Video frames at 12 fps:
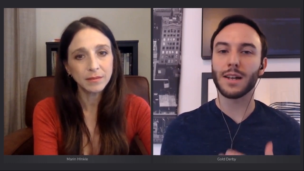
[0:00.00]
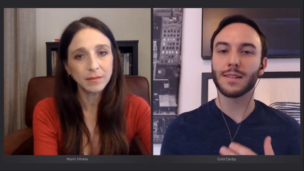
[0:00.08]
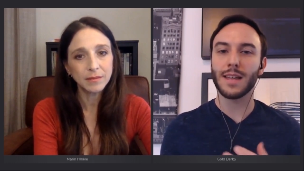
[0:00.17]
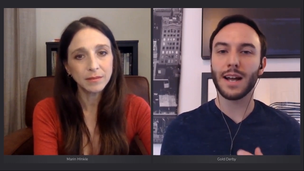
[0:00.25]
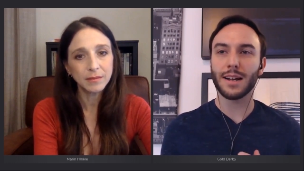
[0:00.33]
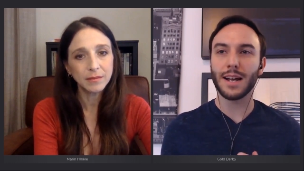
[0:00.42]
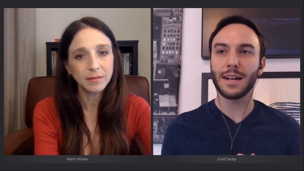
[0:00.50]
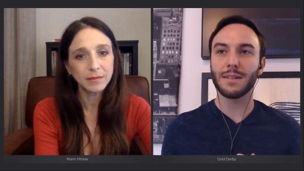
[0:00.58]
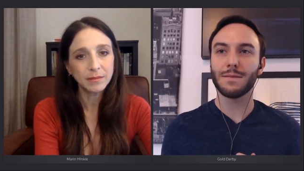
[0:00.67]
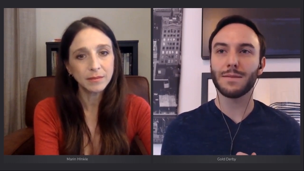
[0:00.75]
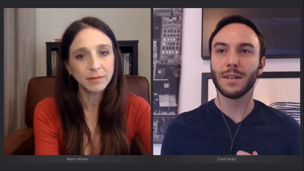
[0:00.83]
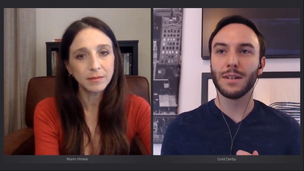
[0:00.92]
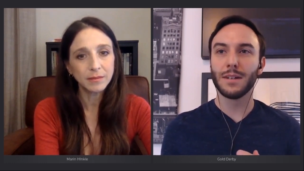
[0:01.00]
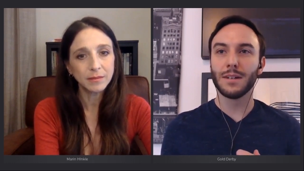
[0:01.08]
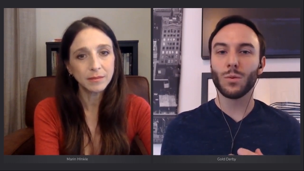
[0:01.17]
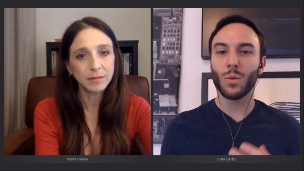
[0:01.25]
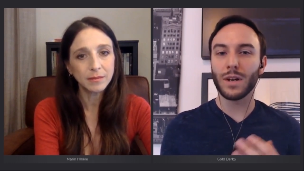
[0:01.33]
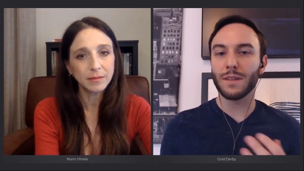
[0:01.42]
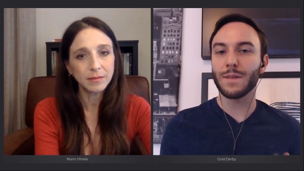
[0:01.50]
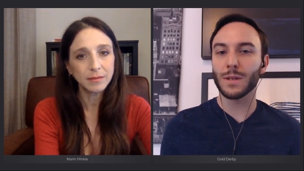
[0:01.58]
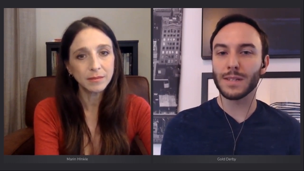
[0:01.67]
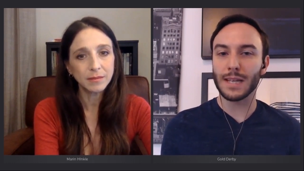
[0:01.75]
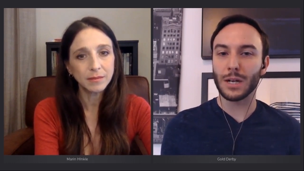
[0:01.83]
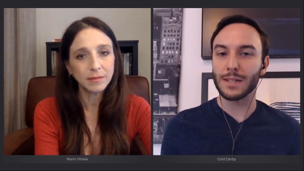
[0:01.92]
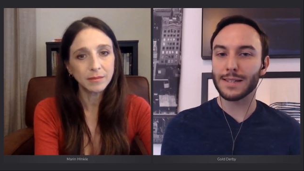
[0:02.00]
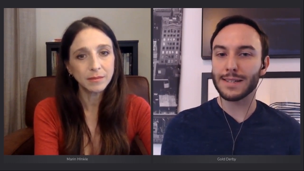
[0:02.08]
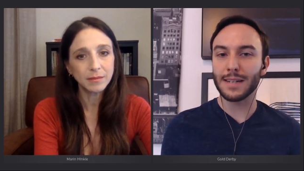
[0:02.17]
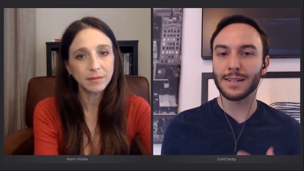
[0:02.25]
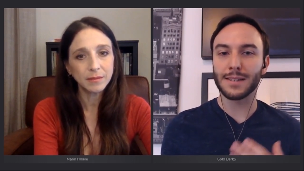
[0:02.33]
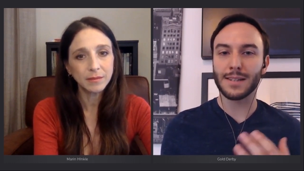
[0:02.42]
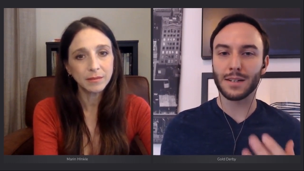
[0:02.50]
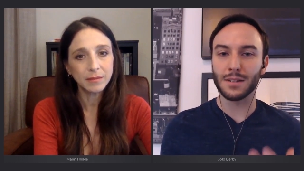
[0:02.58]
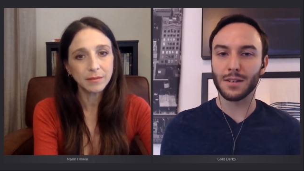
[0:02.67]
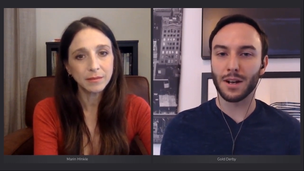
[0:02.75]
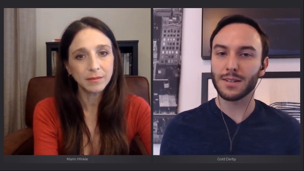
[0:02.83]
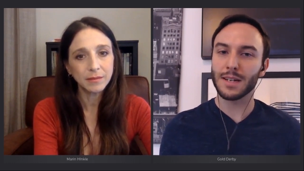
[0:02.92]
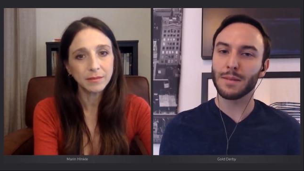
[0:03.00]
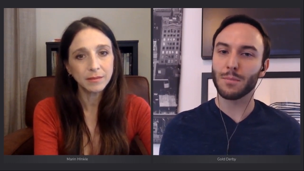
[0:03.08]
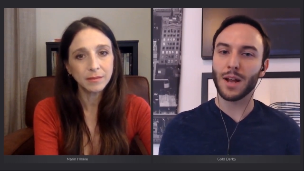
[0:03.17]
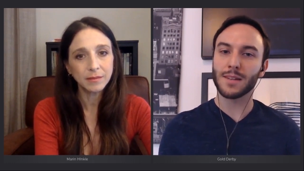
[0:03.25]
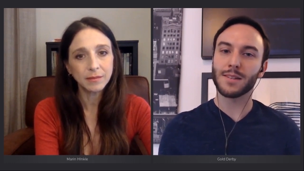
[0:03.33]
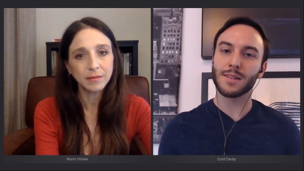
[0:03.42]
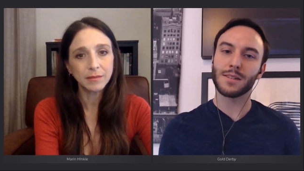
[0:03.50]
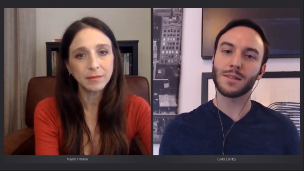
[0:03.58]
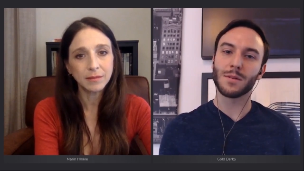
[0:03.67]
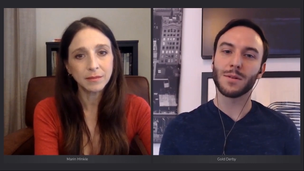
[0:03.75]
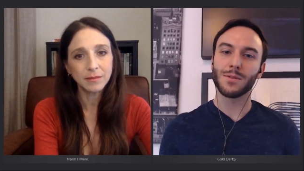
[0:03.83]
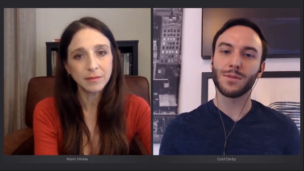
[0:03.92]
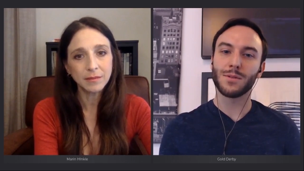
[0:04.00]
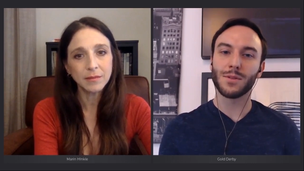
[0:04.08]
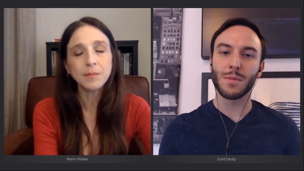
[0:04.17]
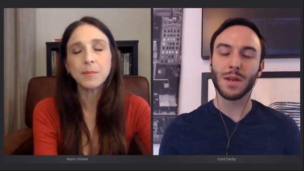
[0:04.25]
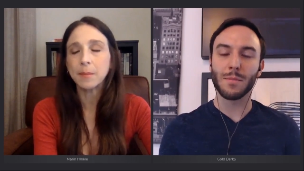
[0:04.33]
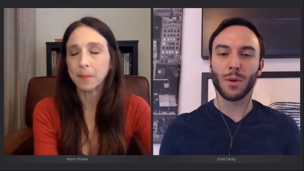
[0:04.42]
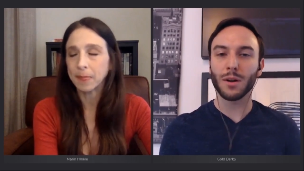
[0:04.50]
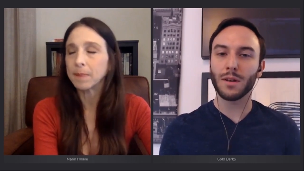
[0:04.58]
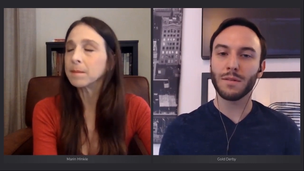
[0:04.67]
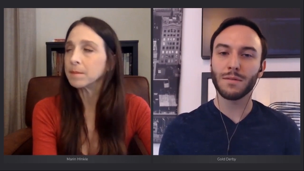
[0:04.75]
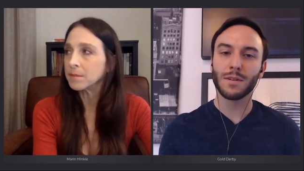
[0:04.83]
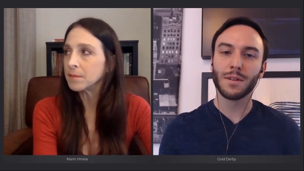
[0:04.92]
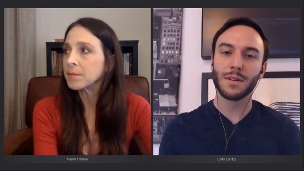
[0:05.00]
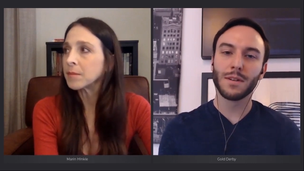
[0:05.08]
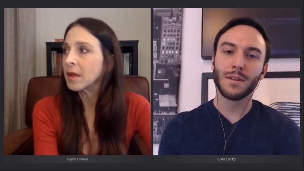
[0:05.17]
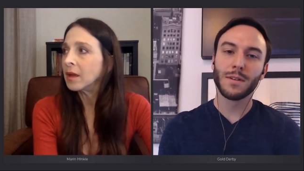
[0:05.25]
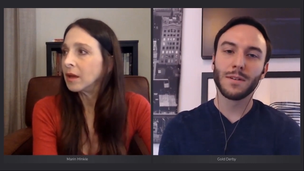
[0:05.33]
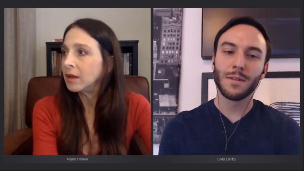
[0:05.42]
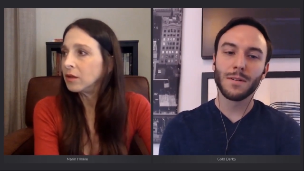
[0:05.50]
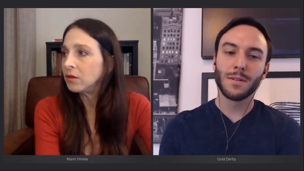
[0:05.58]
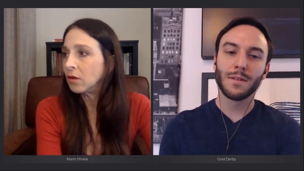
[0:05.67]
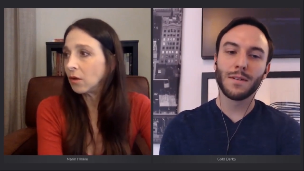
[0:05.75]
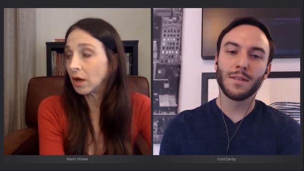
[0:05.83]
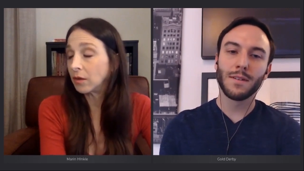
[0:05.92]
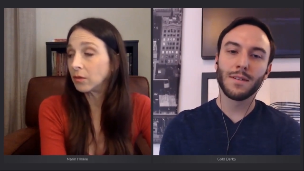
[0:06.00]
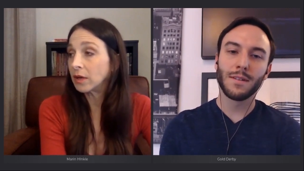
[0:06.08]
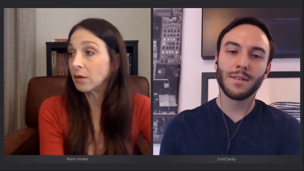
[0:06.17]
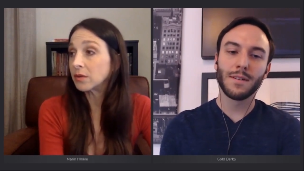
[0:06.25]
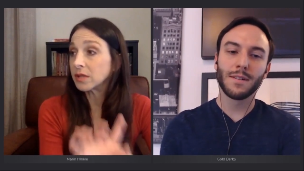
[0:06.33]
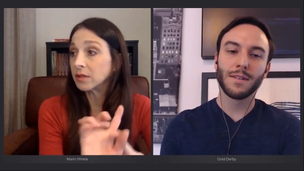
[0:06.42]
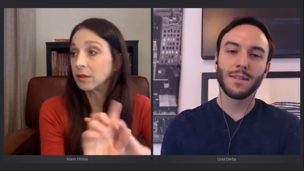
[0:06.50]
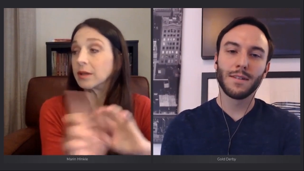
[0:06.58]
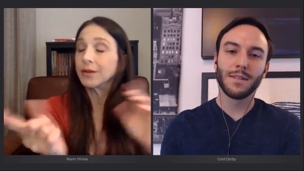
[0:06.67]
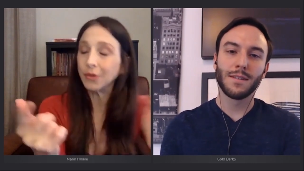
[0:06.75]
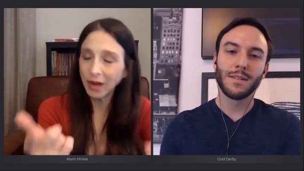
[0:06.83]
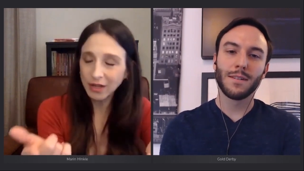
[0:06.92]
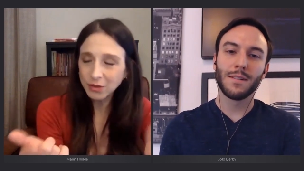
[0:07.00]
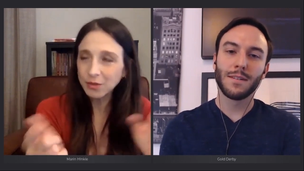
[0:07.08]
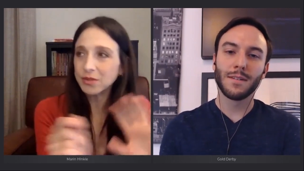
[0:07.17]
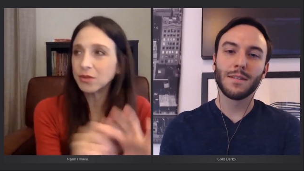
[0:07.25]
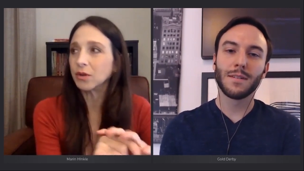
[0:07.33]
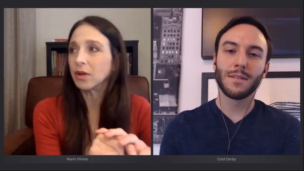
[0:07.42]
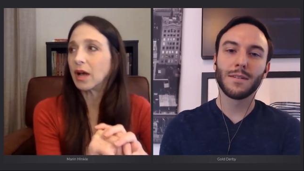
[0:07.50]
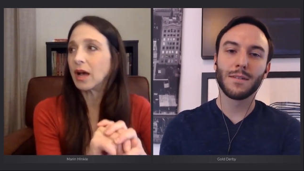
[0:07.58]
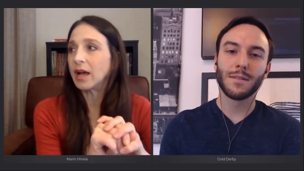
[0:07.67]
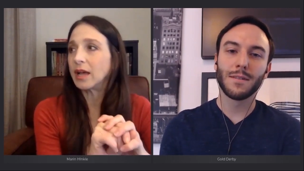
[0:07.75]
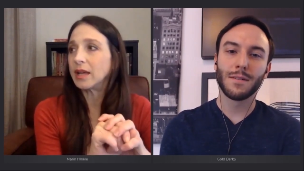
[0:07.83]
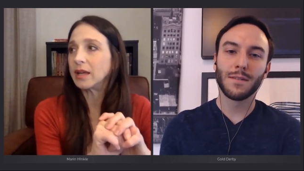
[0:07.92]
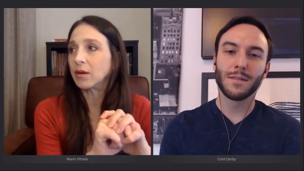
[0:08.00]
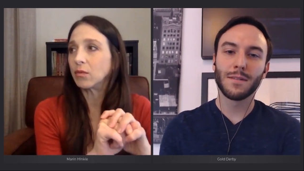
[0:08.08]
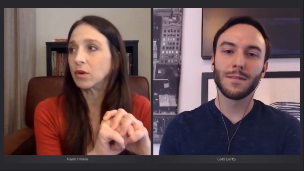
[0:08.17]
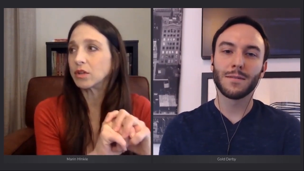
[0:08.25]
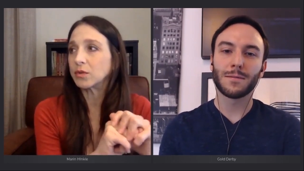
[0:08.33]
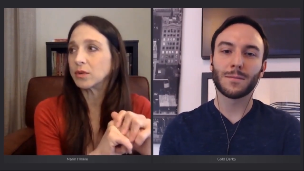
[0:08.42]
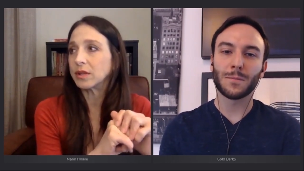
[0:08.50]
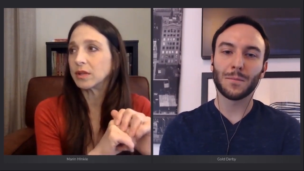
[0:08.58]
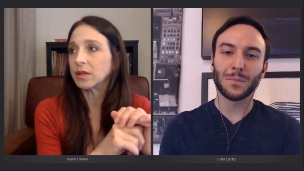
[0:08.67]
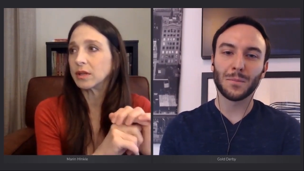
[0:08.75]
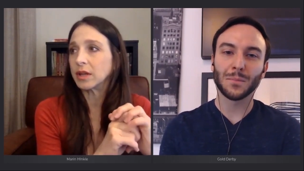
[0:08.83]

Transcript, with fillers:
Speaker 1: Is that kind of what it feels like on set? Is that a daunting process to to be a part of? You
Speaker 2: know, when I was in, in graduate school, I worked with a,